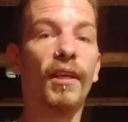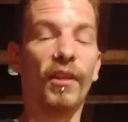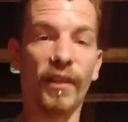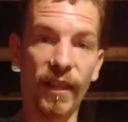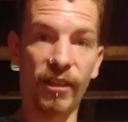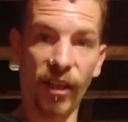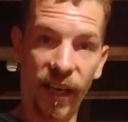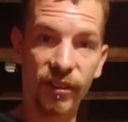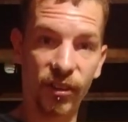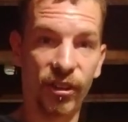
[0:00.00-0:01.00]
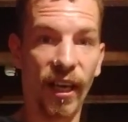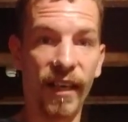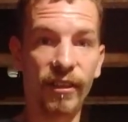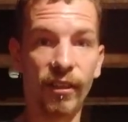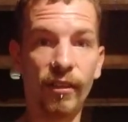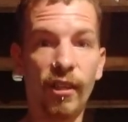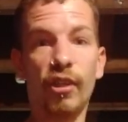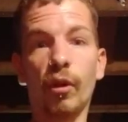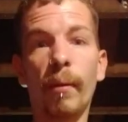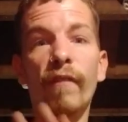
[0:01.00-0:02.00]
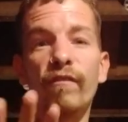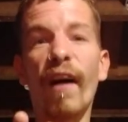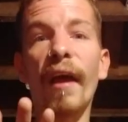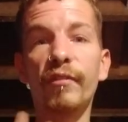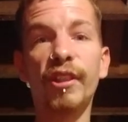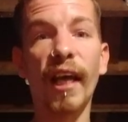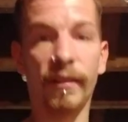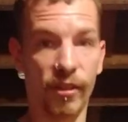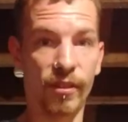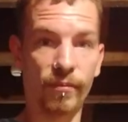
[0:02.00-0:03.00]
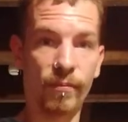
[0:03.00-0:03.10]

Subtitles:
or each exercise to about 5 sets.